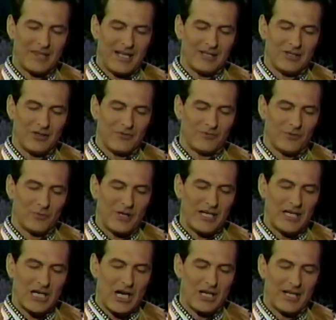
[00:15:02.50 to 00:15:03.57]
and thank you for
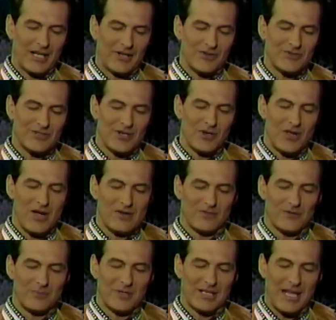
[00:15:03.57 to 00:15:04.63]
reading our letter, So
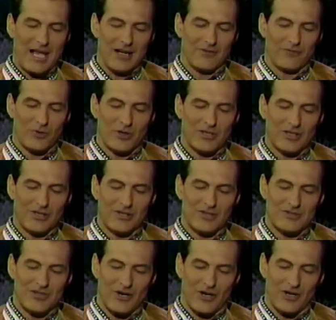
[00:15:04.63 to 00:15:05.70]
Long from the California
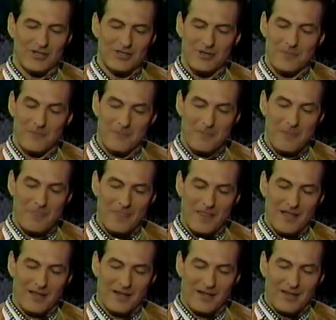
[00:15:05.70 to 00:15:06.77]
Desert.
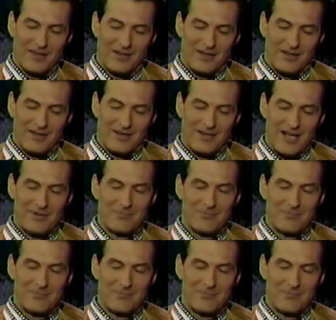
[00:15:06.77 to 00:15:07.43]
You're